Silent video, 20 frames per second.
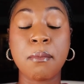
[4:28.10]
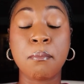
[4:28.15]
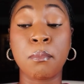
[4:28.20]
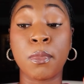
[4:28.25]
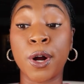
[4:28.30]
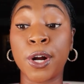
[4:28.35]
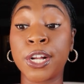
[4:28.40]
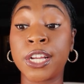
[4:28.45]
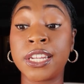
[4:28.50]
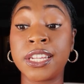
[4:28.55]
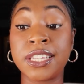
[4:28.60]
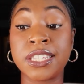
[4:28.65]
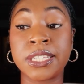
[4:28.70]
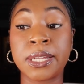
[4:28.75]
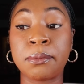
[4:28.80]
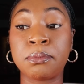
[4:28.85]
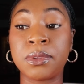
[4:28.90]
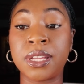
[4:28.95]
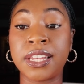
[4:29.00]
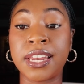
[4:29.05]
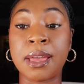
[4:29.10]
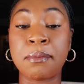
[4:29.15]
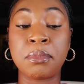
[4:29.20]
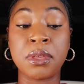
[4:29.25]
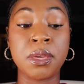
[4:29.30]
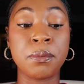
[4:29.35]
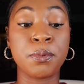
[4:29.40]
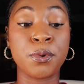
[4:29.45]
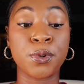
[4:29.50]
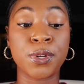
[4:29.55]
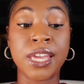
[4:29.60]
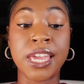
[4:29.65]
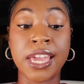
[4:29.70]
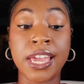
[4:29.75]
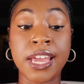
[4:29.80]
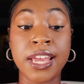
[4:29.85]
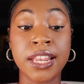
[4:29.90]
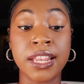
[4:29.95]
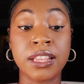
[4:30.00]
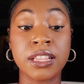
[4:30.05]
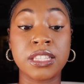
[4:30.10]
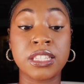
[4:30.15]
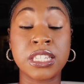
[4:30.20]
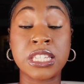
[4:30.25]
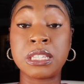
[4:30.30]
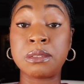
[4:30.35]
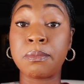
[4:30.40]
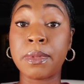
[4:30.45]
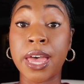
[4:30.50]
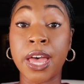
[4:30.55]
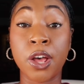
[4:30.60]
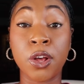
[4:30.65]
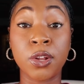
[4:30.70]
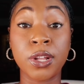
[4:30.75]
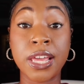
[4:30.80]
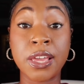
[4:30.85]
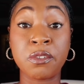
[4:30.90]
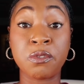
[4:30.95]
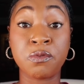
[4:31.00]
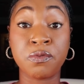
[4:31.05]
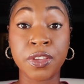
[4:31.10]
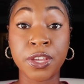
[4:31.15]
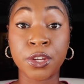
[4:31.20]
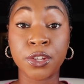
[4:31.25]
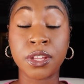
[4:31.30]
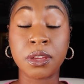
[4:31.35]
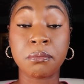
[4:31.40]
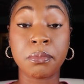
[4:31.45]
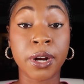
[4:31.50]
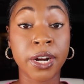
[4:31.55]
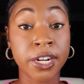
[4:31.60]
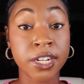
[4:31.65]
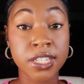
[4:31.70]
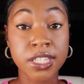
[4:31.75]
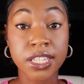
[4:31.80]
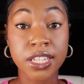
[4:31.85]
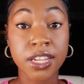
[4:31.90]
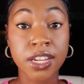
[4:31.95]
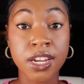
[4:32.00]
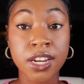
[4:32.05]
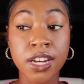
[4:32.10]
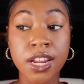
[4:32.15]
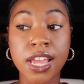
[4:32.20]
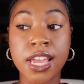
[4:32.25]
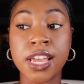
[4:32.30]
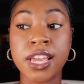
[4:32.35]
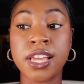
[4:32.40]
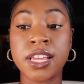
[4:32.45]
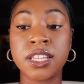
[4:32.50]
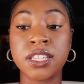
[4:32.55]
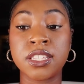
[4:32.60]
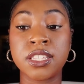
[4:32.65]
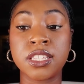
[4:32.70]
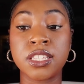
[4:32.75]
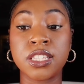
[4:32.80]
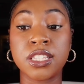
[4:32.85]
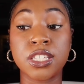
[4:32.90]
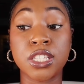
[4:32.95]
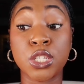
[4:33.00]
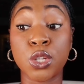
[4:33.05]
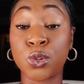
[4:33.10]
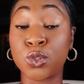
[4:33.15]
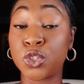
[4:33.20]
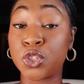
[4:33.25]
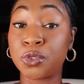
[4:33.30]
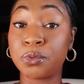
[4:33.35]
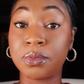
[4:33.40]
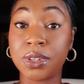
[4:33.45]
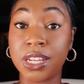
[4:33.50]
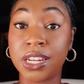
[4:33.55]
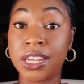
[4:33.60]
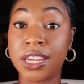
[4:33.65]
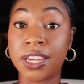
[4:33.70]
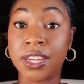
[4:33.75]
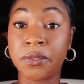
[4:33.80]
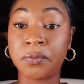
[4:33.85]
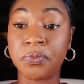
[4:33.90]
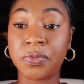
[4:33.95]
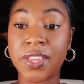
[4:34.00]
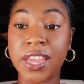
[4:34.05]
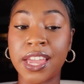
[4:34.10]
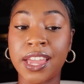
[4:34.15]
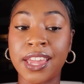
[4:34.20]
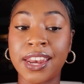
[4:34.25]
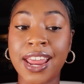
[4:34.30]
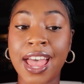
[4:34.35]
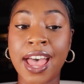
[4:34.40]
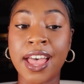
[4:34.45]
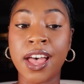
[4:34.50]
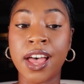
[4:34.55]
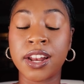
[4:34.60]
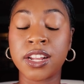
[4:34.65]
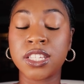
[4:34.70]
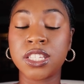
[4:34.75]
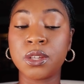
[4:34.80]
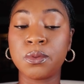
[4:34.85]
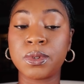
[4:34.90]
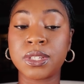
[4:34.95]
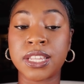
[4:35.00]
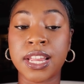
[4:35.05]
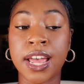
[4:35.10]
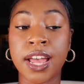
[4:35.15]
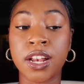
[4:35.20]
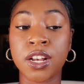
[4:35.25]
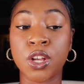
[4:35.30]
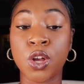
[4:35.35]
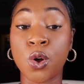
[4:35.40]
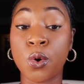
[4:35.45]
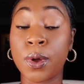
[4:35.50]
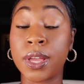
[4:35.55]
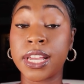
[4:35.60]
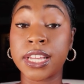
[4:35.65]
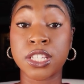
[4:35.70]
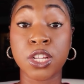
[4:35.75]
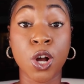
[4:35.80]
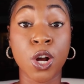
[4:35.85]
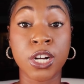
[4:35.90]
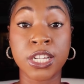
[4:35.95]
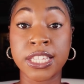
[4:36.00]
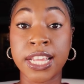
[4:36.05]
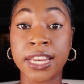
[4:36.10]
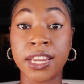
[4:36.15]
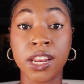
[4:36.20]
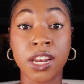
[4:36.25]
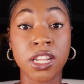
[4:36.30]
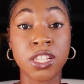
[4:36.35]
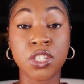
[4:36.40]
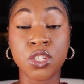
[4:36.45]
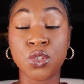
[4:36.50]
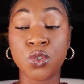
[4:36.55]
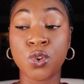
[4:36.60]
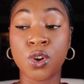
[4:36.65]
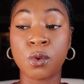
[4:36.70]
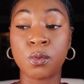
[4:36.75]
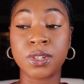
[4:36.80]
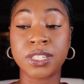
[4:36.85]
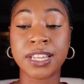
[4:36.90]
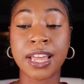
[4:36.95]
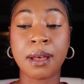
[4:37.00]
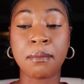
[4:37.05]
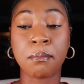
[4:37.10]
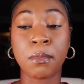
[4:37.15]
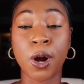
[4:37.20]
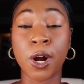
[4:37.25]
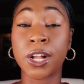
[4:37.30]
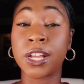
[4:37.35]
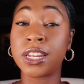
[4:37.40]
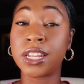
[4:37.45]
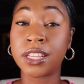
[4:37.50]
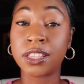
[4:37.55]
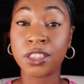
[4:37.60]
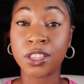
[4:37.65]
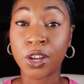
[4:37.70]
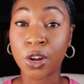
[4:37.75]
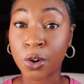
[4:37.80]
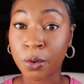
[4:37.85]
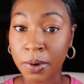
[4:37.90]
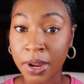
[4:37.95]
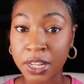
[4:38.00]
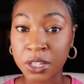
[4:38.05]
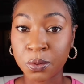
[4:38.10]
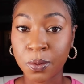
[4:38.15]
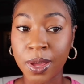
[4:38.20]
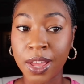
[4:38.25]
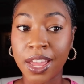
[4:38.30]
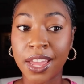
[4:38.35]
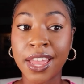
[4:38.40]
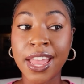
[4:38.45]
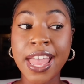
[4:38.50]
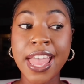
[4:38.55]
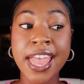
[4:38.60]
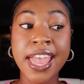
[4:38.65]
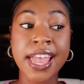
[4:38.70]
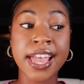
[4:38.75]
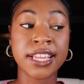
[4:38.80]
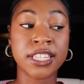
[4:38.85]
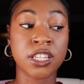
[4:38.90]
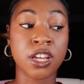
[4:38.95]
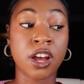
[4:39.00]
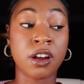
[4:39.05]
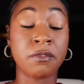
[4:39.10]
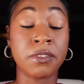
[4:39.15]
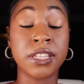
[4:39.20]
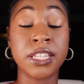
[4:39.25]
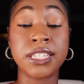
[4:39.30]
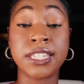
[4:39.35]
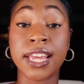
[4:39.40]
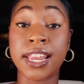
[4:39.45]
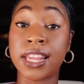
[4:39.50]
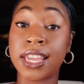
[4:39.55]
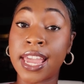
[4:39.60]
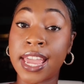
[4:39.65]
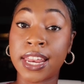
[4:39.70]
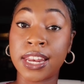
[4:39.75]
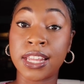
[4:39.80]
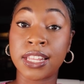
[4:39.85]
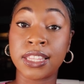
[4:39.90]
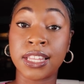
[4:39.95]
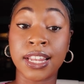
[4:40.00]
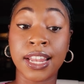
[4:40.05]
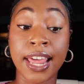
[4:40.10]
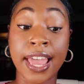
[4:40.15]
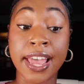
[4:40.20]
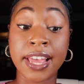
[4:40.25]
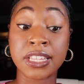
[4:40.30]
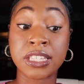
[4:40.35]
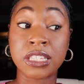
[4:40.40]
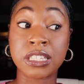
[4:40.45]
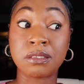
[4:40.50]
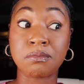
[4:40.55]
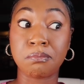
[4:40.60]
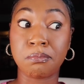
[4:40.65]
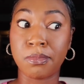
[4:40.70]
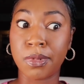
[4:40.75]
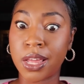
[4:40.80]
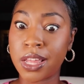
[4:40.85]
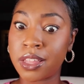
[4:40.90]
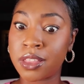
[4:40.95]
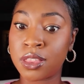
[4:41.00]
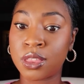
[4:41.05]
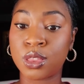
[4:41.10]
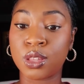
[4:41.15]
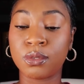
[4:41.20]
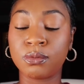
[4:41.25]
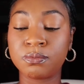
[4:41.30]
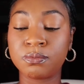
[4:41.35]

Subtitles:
marketing something that people can't smell and feel in person is social media. And I honestly was not going as hard as I needed to, or was not marketing the correct way. And so I really dedicated the last month